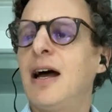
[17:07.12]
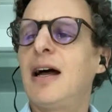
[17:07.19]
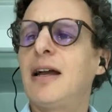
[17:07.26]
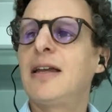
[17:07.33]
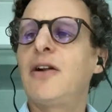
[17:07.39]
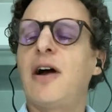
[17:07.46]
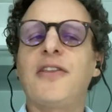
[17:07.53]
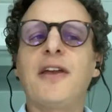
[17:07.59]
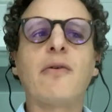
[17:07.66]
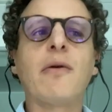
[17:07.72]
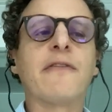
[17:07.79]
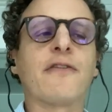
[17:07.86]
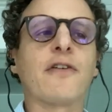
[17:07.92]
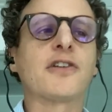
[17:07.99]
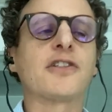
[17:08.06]
You know, I think when
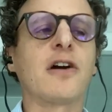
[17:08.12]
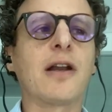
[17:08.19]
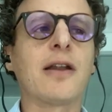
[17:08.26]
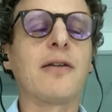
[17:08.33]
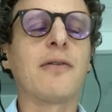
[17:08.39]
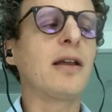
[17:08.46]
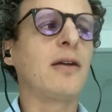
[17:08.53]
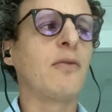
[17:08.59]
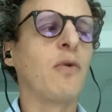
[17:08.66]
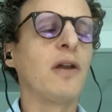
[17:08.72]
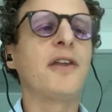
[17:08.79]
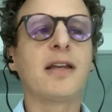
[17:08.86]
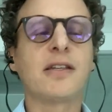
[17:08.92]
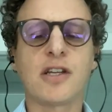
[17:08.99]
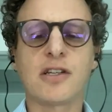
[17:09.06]
we first started, one
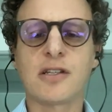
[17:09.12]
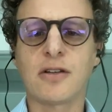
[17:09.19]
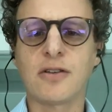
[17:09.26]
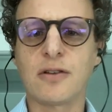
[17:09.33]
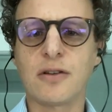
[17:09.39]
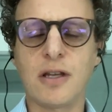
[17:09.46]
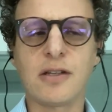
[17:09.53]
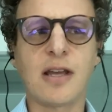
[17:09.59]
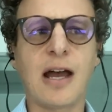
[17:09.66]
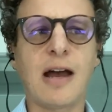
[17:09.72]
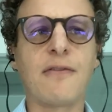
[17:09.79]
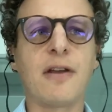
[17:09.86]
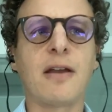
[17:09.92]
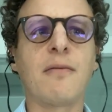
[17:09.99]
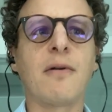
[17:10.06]
thing is just con- is
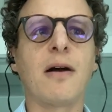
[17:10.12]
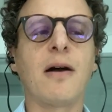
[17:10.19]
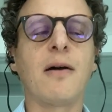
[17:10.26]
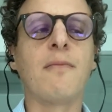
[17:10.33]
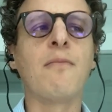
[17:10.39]
having uh,